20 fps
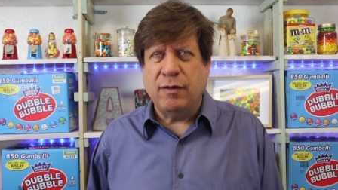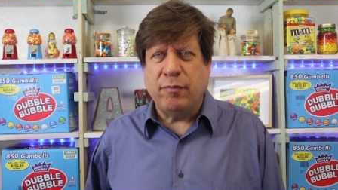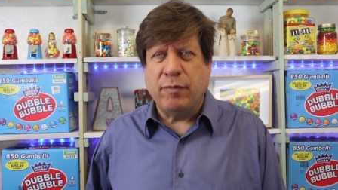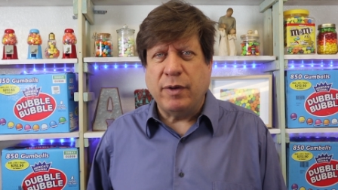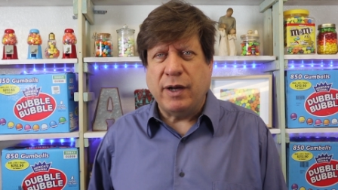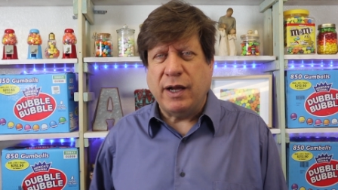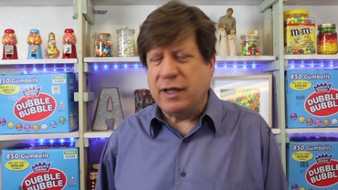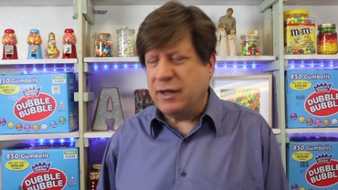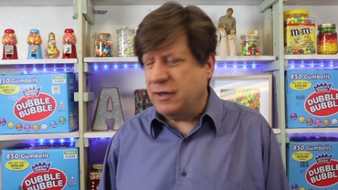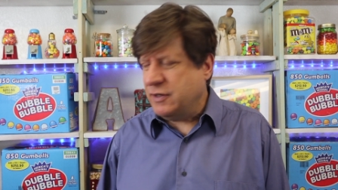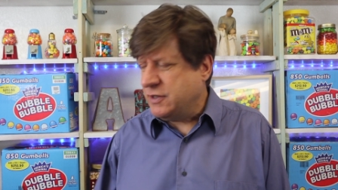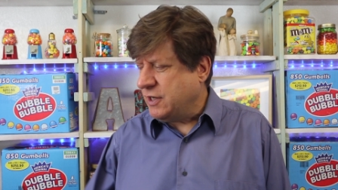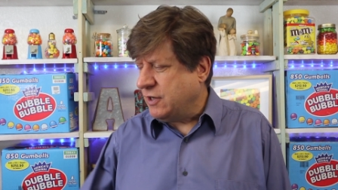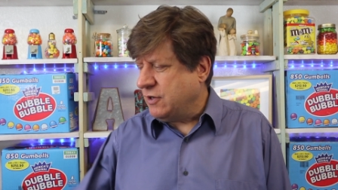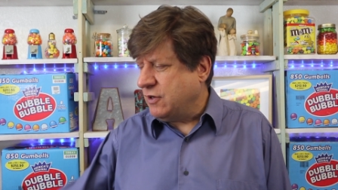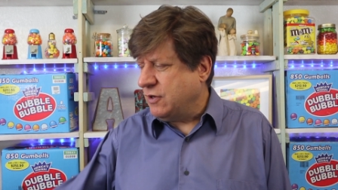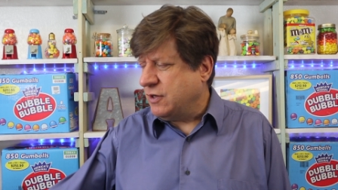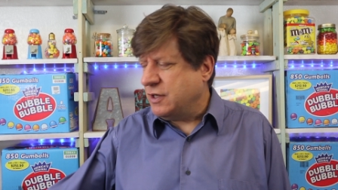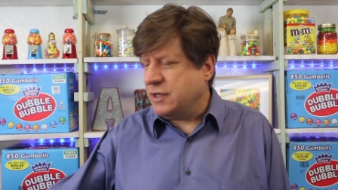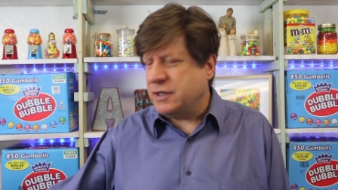But I can tell
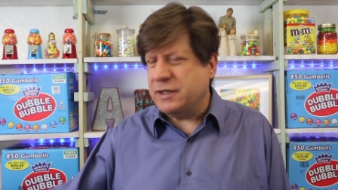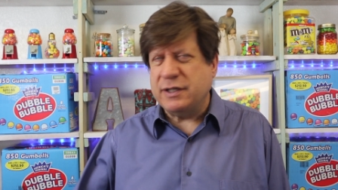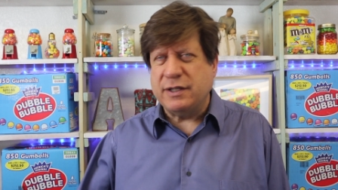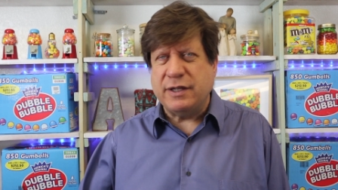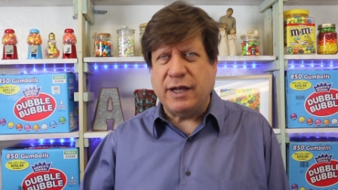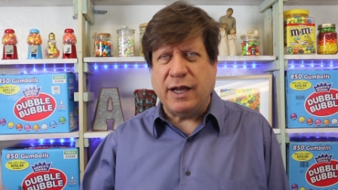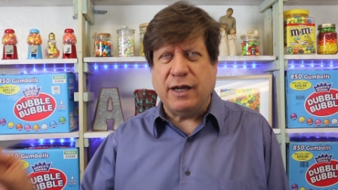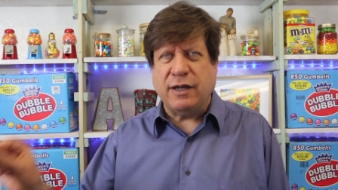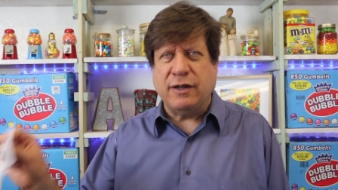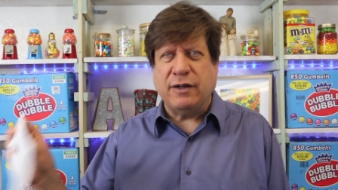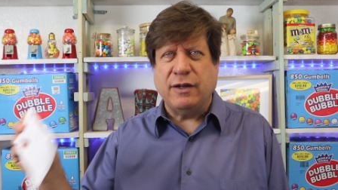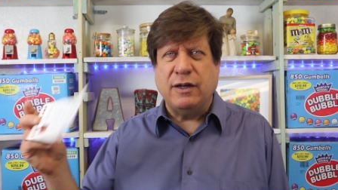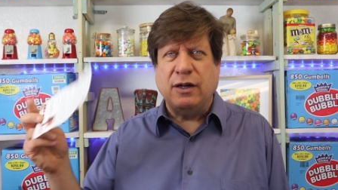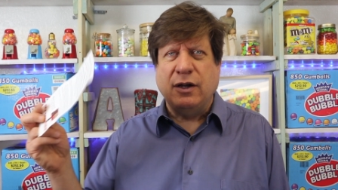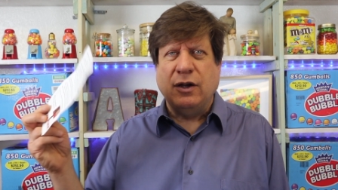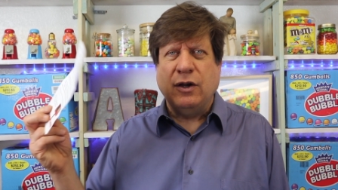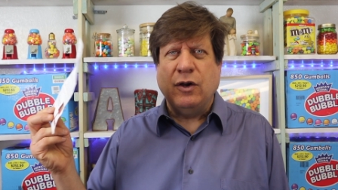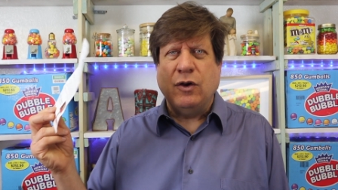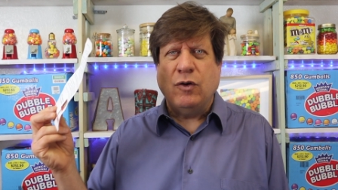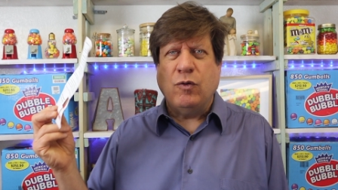you this, that
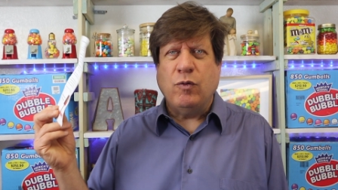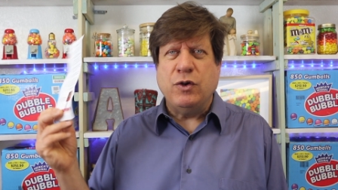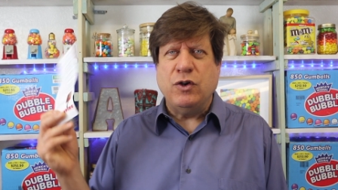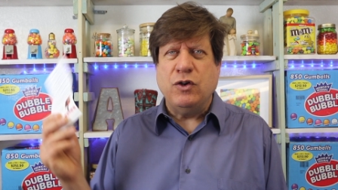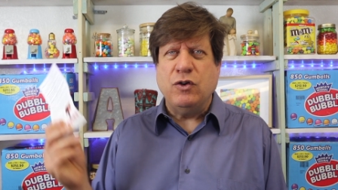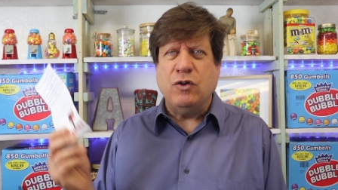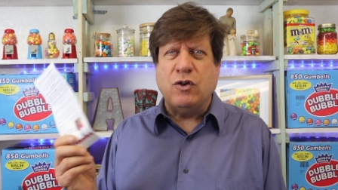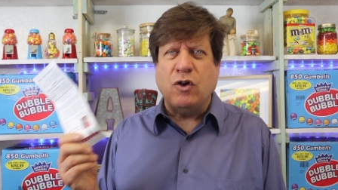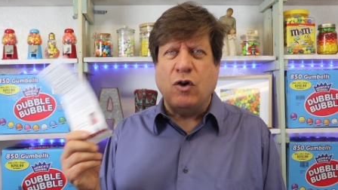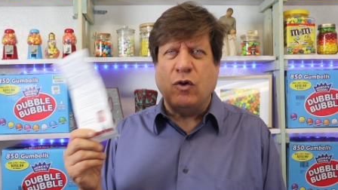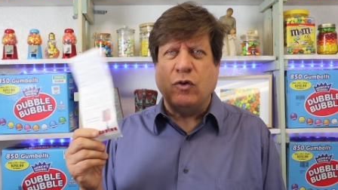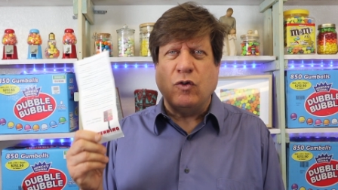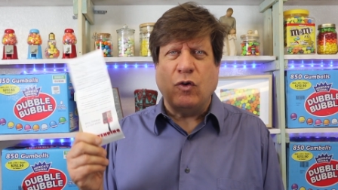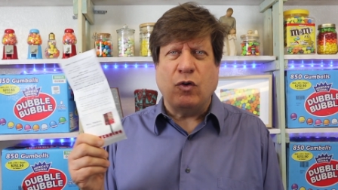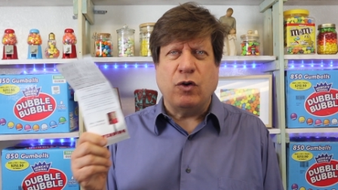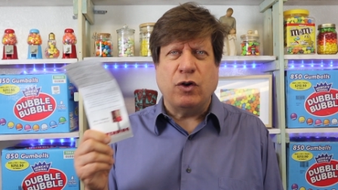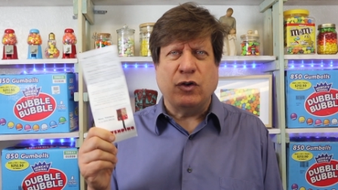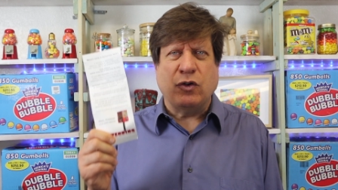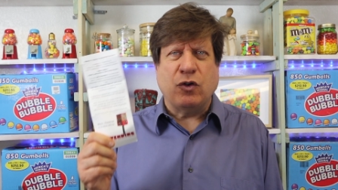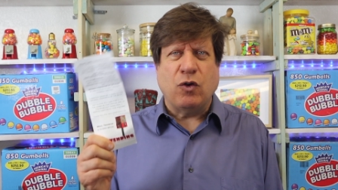when you go
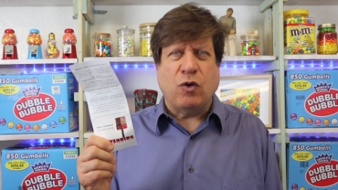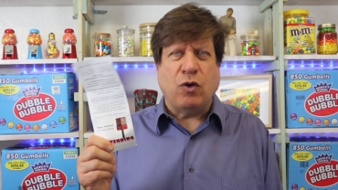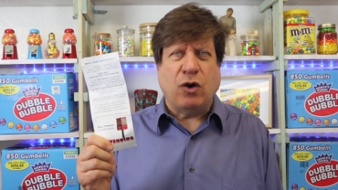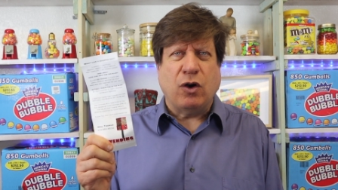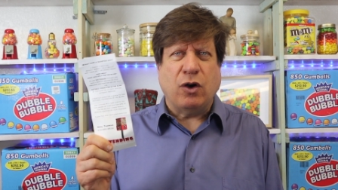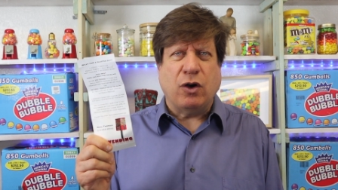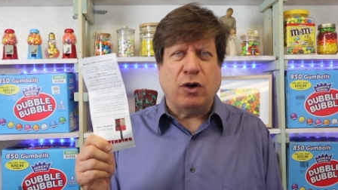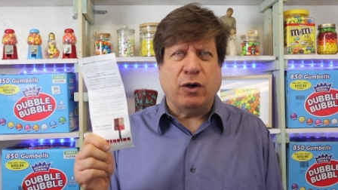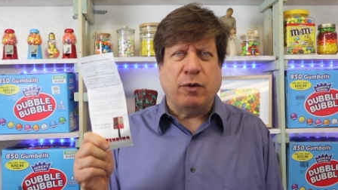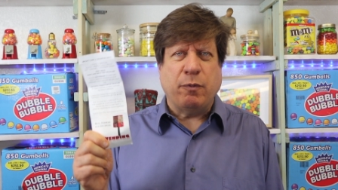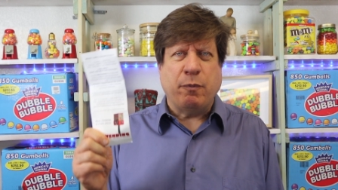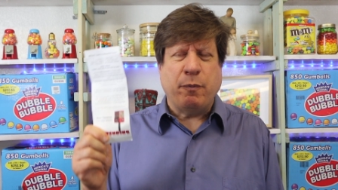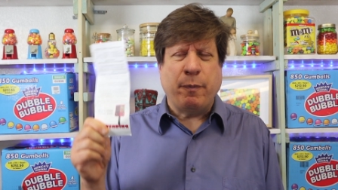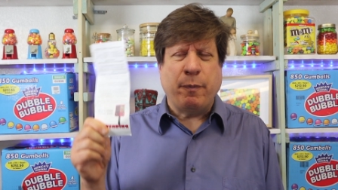door to door